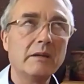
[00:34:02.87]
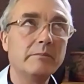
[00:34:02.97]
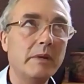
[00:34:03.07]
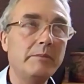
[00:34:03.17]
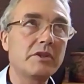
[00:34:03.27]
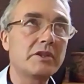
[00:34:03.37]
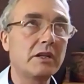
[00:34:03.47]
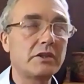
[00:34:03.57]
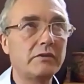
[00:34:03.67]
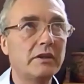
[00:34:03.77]
Maybe you
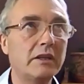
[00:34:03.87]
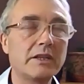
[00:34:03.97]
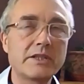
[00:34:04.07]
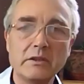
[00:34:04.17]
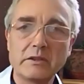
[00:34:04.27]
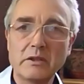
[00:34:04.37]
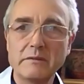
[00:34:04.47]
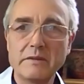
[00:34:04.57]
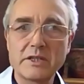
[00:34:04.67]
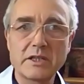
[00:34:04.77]
start to rehearse old
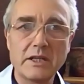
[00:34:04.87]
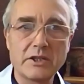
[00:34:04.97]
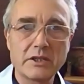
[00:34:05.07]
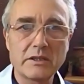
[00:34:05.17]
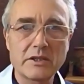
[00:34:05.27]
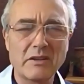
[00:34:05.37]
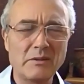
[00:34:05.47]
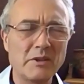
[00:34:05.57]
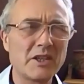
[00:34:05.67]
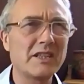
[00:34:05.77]
conversations. Oh, I
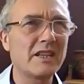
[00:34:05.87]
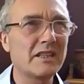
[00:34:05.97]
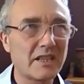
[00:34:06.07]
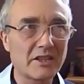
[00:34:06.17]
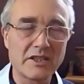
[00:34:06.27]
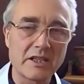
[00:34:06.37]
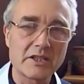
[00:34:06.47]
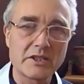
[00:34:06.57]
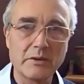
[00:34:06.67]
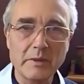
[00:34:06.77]
wish I'd said such and
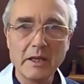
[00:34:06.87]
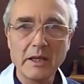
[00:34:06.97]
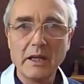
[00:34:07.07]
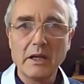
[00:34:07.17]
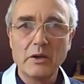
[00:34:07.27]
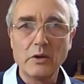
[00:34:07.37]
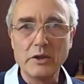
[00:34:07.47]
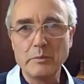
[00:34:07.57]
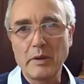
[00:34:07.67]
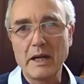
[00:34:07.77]
such. Or
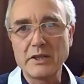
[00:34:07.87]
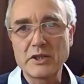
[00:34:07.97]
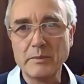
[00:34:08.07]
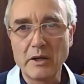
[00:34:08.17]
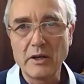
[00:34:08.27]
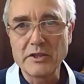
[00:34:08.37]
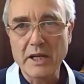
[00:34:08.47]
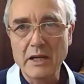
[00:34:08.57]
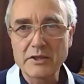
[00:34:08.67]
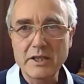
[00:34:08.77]
you plan tomorrow's
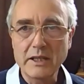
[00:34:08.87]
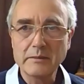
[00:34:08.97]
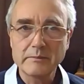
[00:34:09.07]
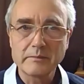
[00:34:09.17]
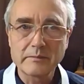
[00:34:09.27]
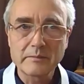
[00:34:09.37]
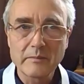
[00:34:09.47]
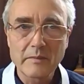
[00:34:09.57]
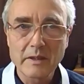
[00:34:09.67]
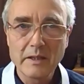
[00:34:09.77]
outing.
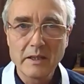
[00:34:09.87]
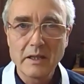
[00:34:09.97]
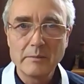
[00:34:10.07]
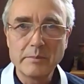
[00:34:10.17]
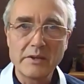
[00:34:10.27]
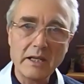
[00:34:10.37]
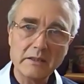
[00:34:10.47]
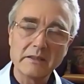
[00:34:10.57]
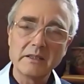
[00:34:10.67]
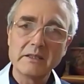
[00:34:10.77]
But
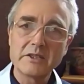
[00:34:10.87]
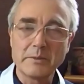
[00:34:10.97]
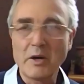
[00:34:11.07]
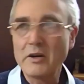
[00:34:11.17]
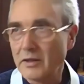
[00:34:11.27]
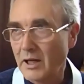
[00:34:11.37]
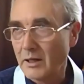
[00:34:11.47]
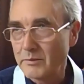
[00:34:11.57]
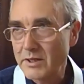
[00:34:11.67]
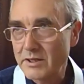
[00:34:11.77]
then tomorrow
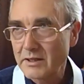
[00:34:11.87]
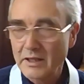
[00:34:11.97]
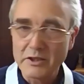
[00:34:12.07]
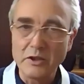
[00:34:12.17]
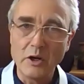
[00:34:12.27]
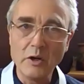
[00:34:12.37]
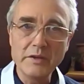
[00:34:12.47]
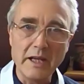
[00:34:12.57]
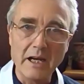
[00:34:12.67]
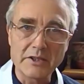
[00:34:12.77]
comes, you're on
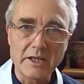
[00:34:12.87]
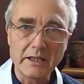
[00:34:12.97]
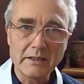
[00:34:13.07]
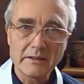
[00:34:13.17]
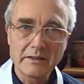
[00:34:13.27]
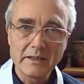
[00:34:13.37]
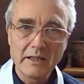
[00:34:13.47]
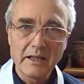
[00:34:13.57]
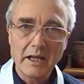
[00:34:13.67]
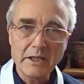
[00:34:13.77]
the outing,
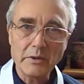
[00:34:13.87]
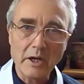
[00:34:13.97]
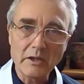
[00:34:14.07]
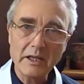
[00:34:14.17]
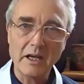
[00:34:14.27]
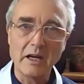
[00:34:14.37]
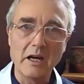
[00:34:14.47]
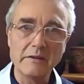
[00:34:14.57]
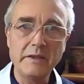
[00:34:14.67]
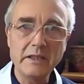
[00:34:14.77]
and you only
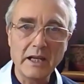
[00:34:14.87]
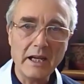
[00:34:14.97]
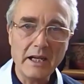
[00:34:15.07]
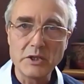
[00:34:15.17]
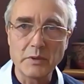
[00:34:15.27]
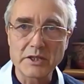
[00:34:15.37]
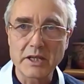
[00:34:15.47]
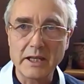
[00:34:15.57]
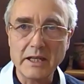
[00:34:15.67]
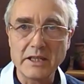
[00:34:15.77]
half engage once again.